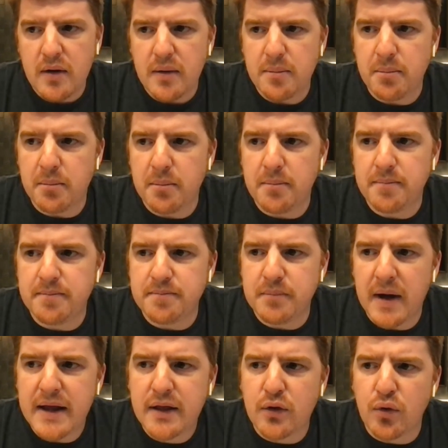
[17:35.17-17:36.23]

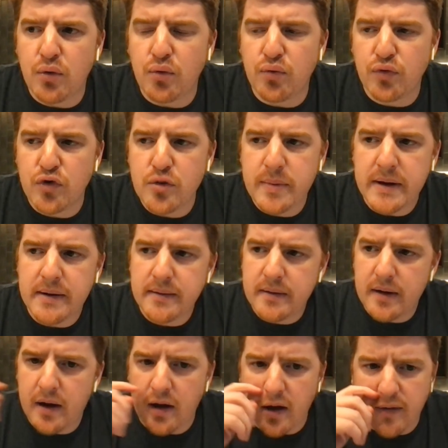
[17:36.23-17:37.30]
Michael Rubin
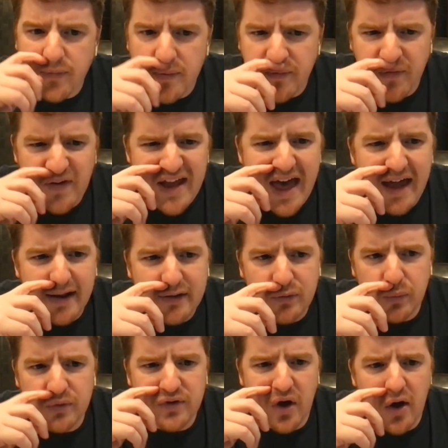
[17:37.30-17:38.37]
from Fanatics
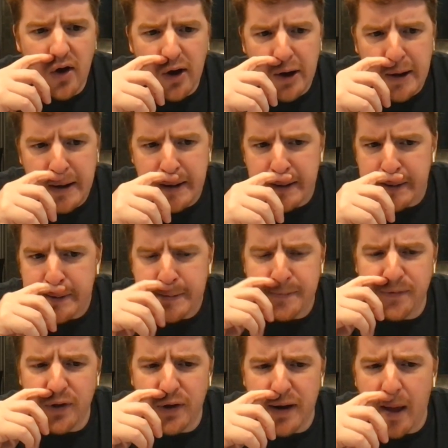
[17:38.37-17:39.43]
was
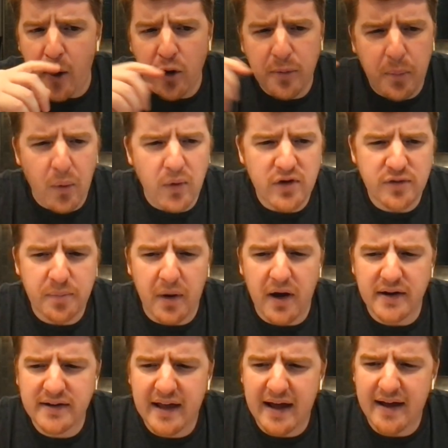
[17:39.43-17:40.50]
on the Nelk Boys
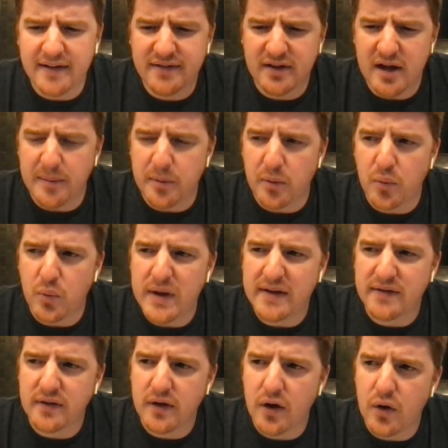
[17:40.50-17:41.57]
podcast a couple of
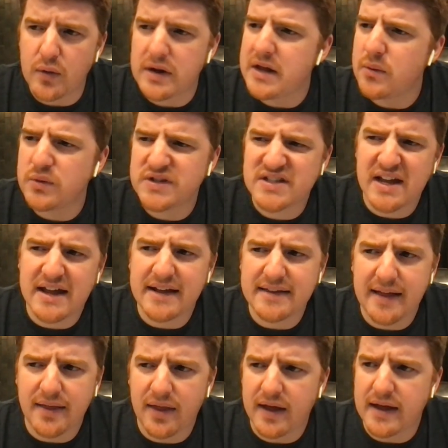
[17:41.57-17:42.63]
weeks ago, and he was saying
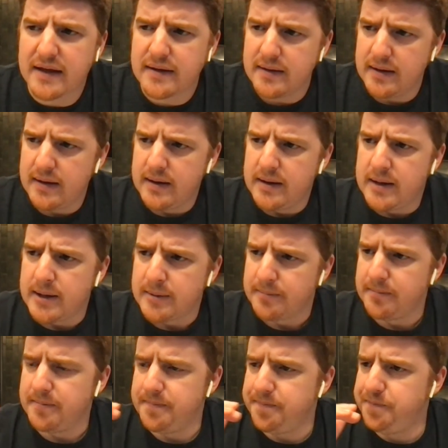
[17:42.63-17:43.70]
that like
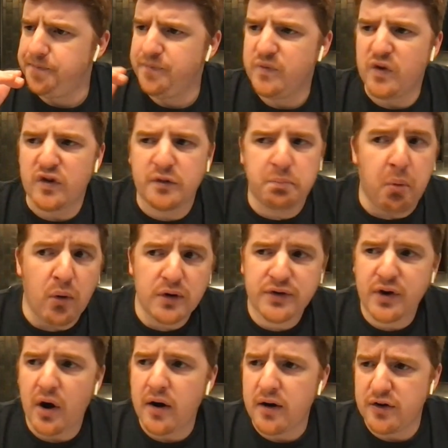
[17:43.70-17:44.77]
the sports
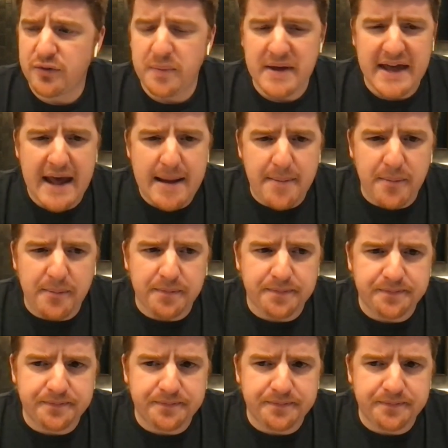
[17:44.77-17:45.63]
cards became